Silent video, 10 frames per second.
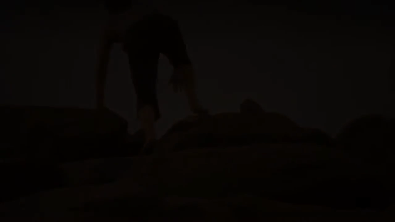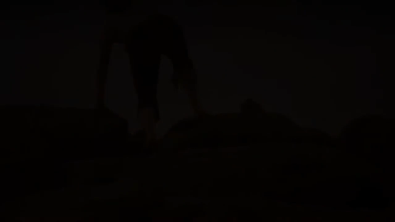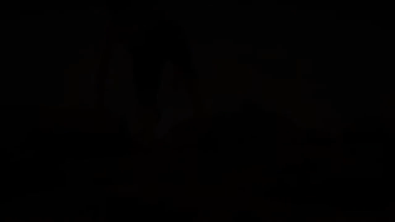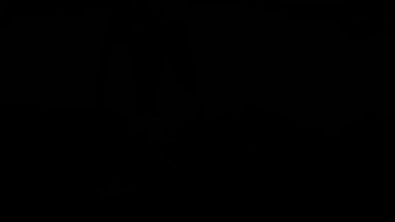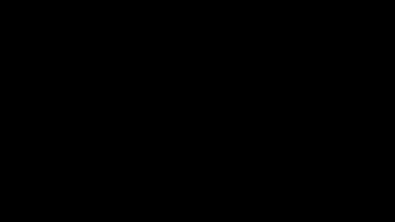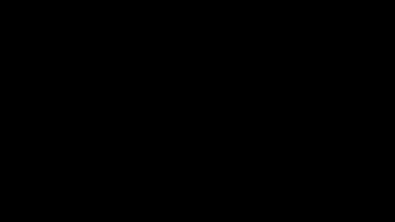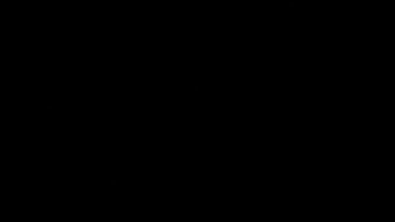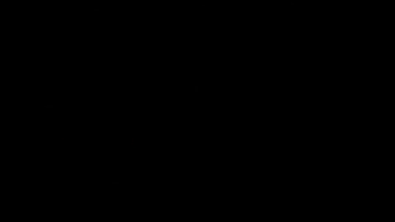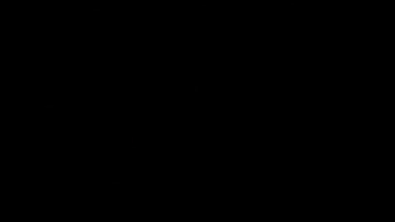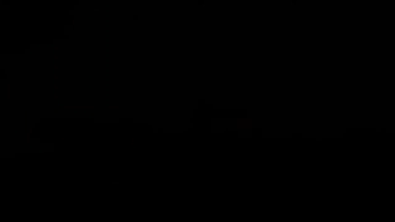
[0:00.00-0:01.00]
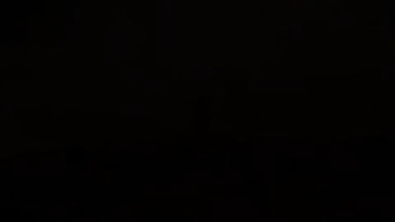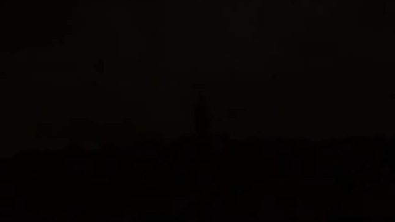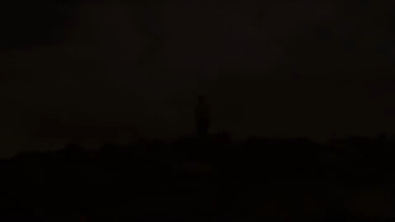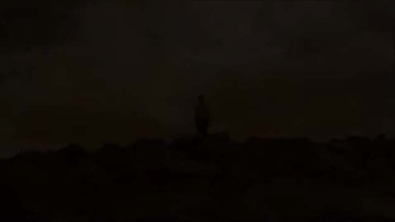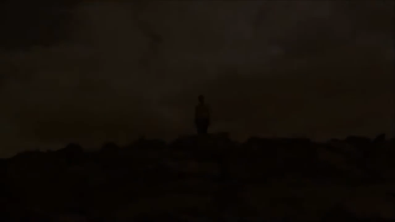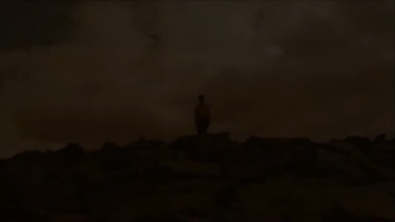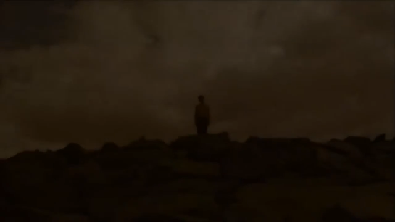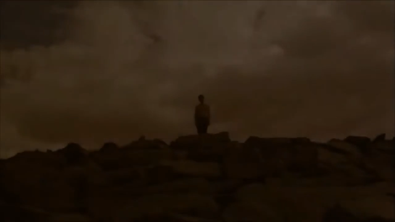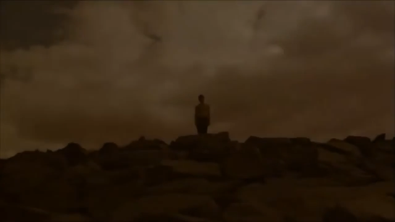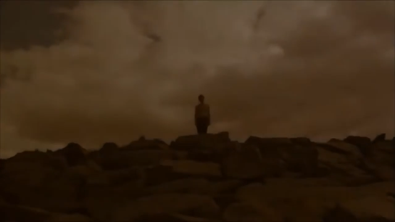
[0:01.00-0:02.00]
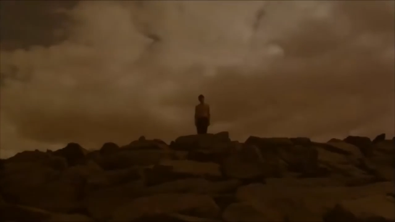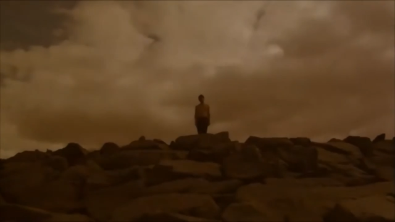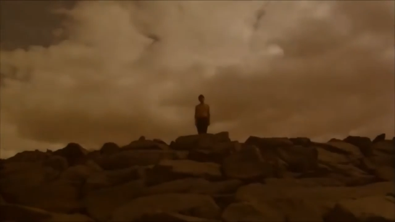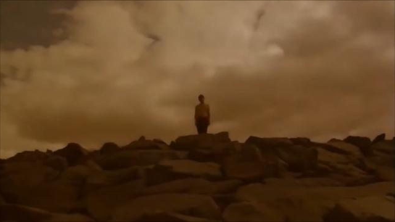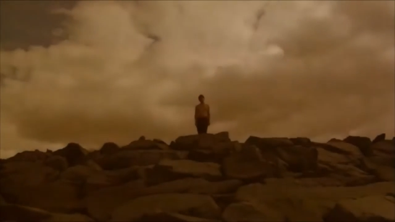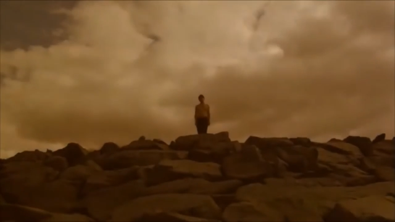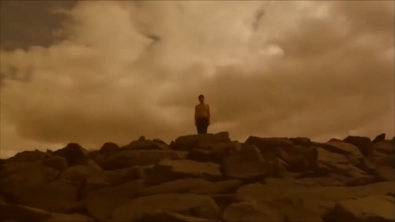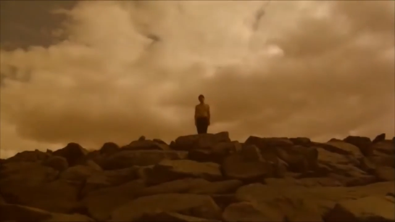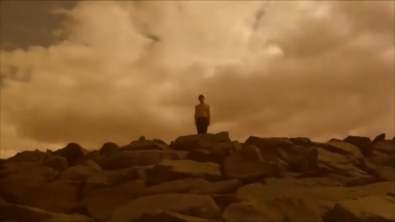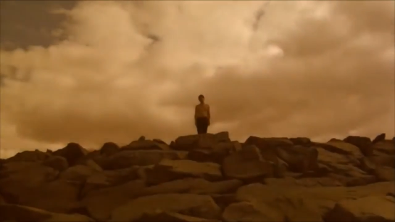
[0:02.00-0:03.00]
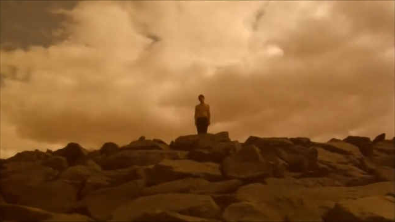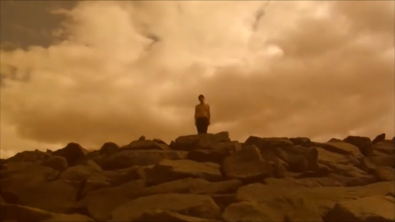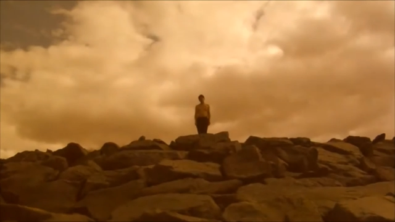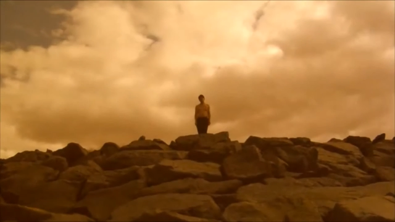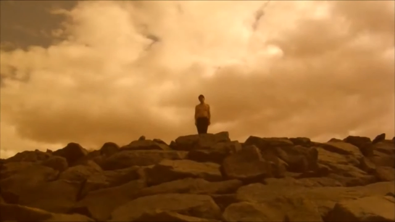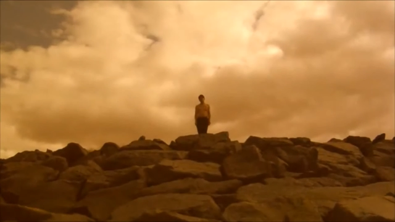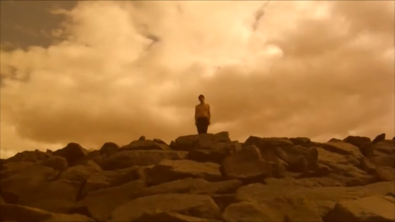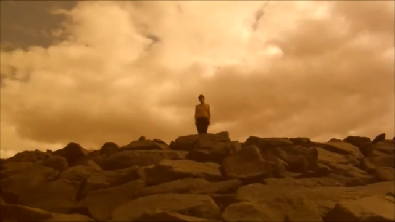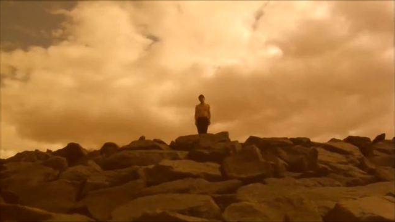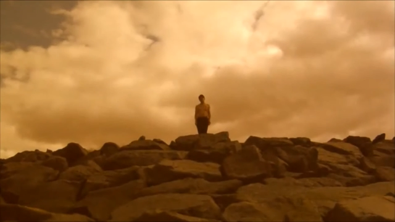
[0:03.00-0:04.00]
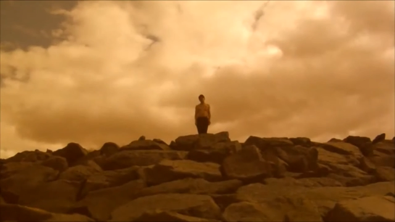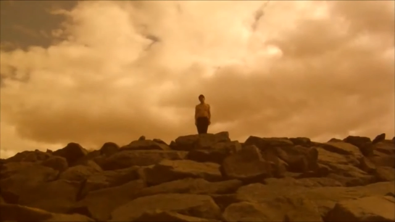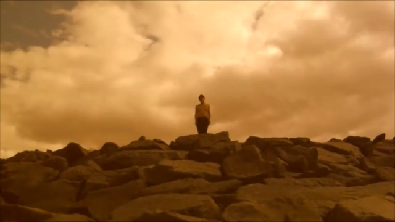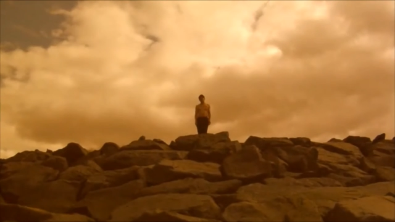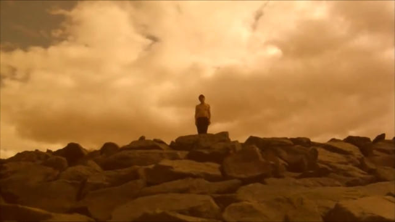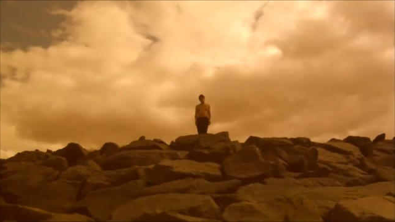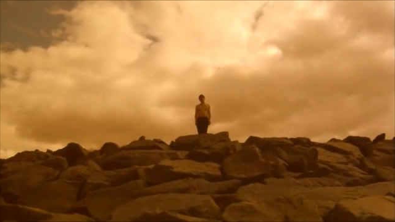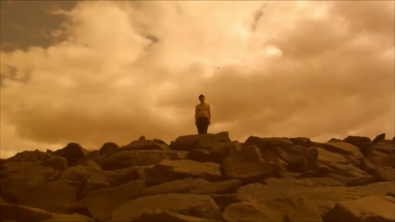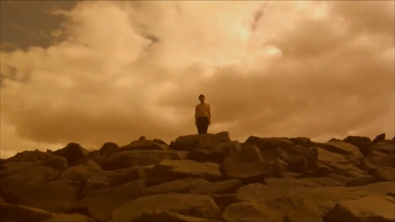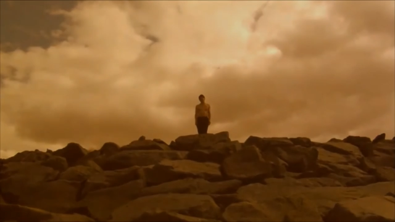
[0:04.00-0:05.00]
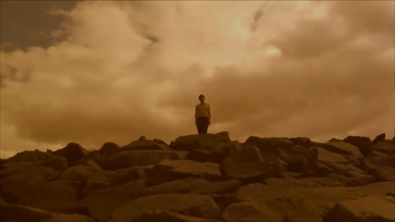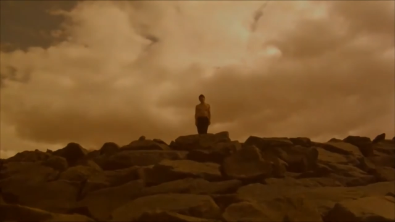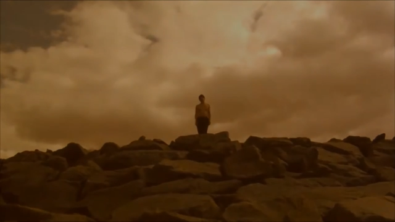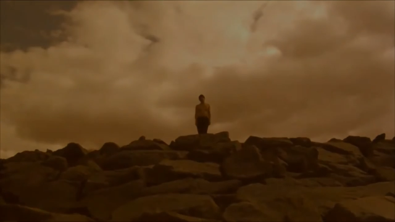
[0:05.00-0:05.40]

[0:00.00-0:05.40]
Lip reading: No face is visible, so there are no lips to read.